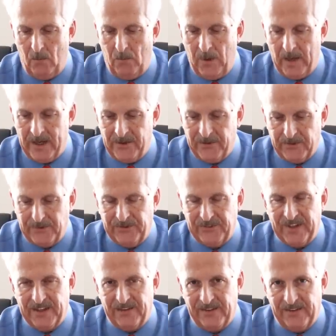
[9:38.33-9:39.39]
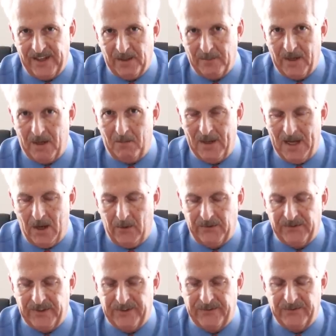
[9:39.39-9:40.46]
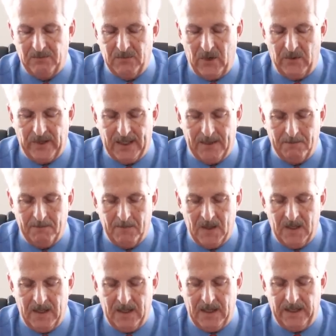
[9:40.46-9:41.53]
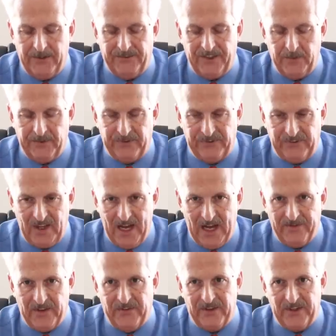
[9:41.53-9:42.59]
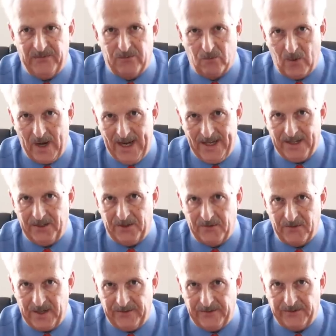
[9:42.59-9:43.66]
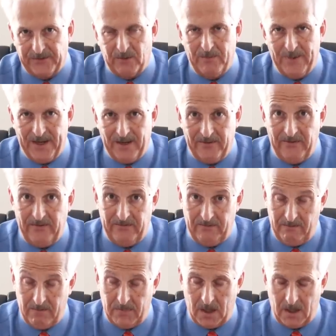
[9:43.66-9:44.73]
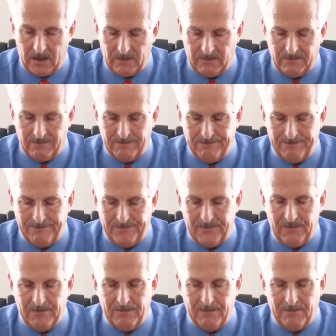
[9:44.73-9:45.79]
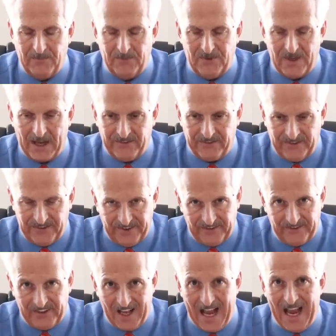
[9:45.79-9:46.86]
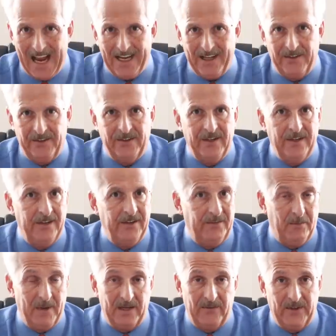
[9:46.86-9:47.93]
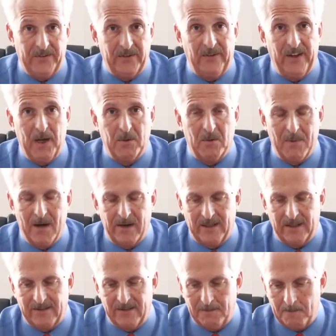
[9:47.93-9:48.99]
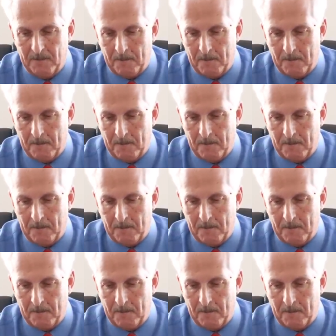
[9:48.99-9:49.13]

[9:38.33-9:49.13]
the interesting thing about Powell's testimony is he was saying that these rate increases are benef- are designed to benefit the labor market.